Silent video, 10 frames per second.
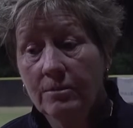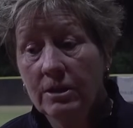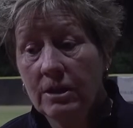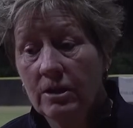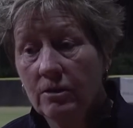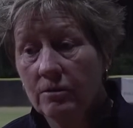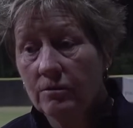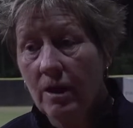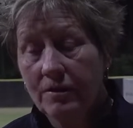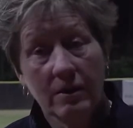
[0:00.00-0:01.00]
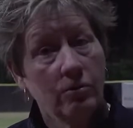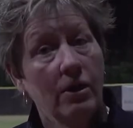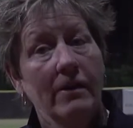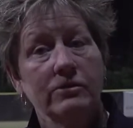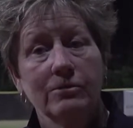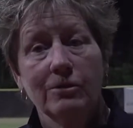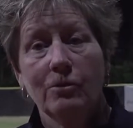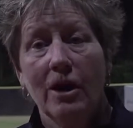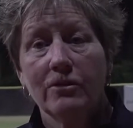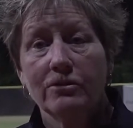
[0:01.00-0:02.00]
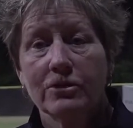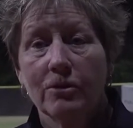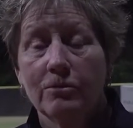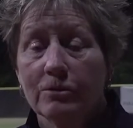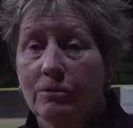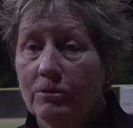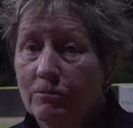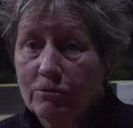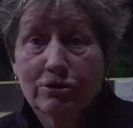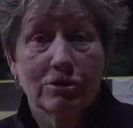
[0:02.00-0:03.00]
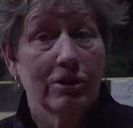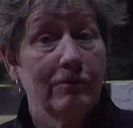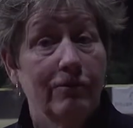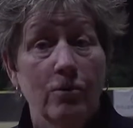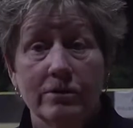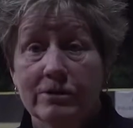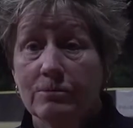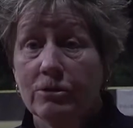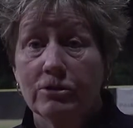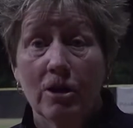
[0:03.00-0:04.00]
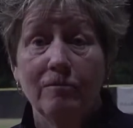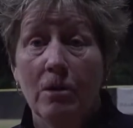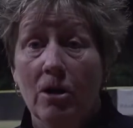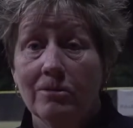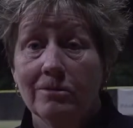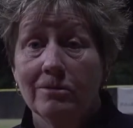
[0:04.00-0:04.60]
coming in here, and I think we're going to have some good weather, so we're just looking forward to some good softball.